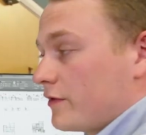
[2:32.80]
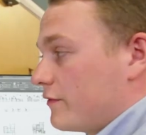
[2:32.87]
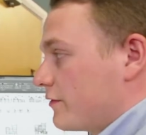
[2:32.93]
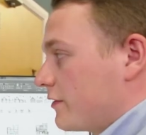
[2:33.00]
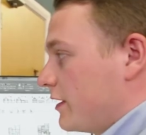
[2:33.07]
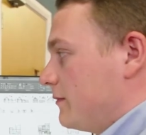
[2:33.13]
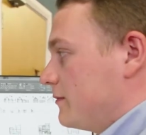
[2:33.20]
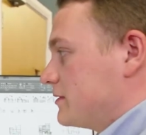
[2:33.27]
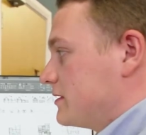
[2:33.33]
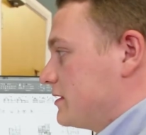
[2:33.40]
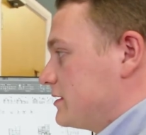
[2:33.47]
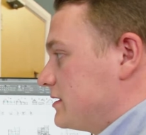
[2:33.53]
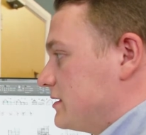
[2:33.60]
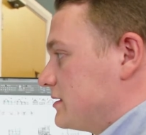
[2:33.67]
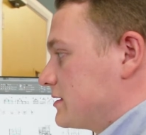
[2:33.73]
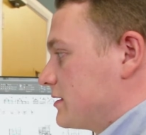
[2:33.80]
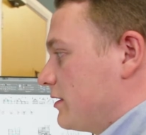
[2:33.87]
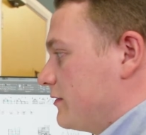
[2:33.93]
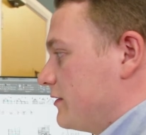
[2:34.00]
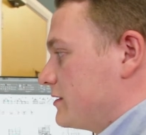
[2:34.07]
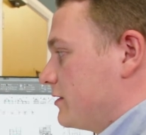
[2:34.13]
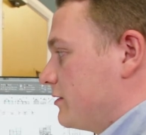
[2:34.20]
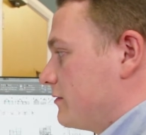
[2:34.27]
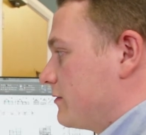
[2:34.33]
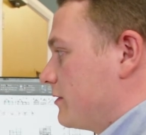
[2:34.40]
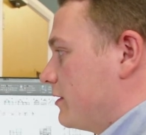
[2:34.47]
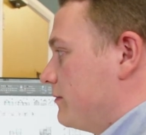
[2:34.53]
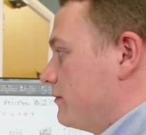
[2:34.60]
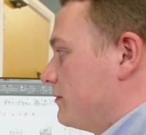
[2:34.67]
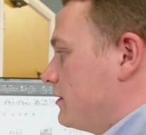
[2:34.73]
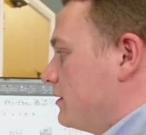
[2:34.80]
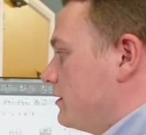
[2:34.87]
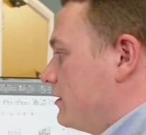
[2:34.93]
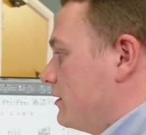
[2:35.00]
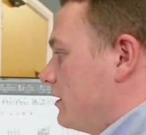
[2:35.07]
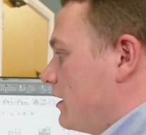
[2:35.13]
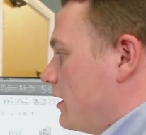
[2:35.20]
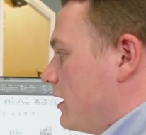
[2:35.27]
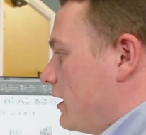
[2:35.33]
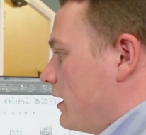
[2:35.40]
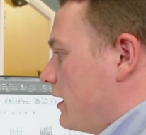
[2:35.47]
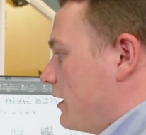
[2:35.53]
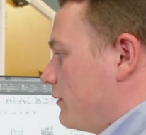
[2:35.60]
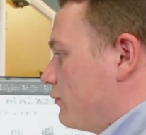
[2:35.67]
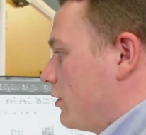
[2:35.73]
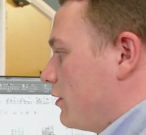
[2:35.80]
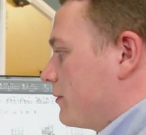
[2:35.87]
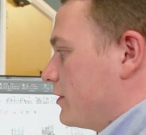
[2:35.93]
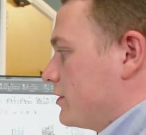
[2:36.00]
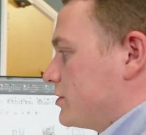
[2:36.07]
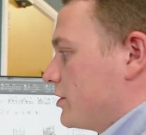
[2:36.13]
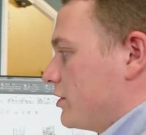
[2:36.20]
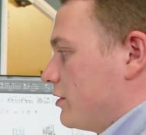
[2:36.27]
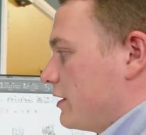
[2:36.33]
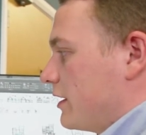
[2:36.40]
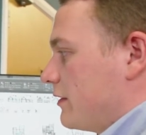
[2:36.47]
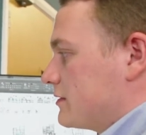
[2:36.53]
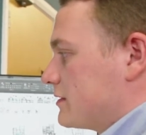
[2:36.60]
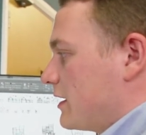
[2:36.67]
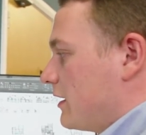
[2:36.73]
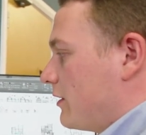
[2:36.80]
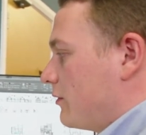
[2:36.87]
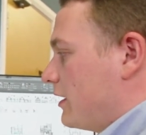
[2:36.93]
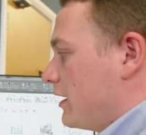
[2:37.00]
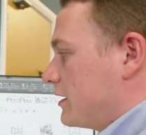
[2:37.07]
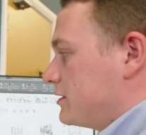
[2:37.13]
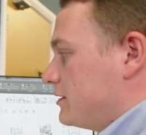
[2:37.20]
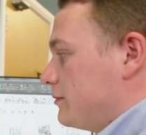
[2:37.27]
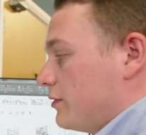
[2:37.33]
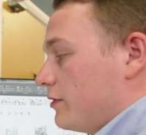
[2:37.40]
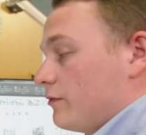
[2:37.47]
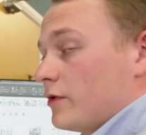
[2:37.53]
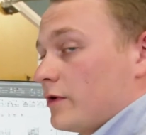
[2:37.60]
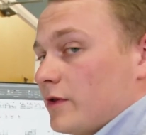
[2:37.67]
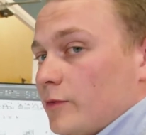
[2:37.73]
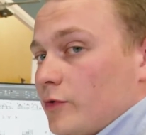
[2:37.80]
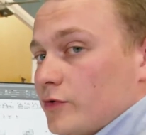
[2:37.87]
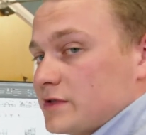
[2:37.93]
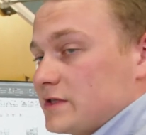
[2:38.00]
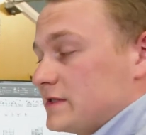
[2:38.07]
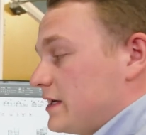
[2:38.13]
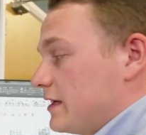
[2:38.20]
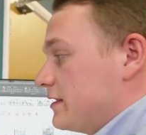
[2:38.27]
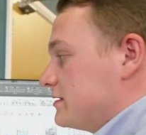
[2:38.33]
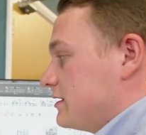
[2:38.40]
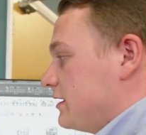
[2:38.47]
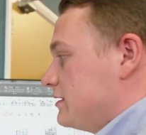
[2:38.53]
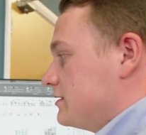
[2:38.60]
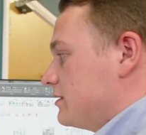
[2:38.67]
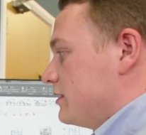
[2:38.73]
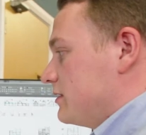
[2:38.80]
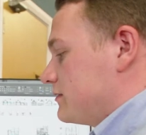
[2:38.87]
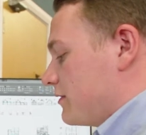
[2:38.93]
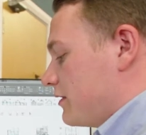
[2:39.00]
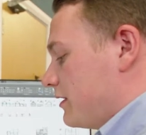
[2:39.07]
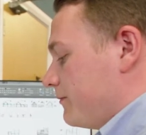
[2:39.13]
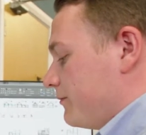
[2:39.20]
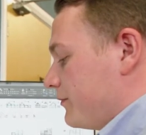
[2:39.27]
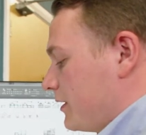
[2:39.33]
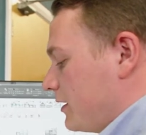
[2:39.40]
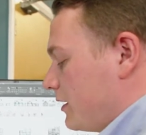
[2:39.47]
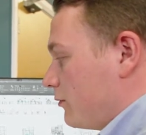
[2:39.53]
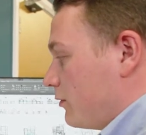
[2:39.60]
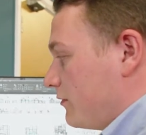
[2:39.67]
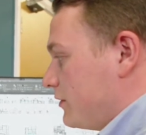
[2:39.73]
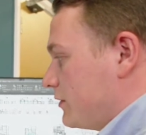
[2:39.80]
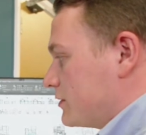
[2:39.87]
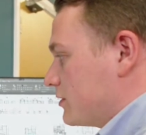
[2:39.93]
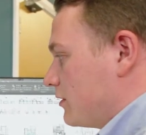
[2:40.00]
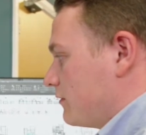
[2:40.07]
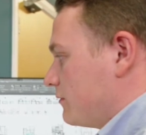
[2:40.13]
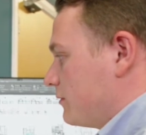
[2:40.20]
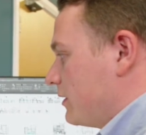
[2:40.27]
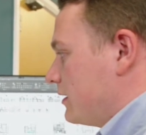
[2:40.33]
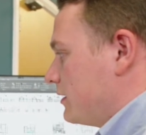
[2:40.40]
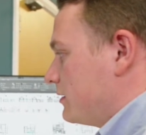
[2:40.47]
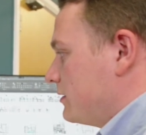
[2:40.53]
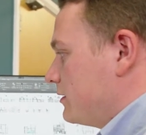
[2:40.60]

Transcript: the frames that's inside this oak frame. And what I'm going to show you now is how we actually put one of the mortise and tenons into this frame within the software.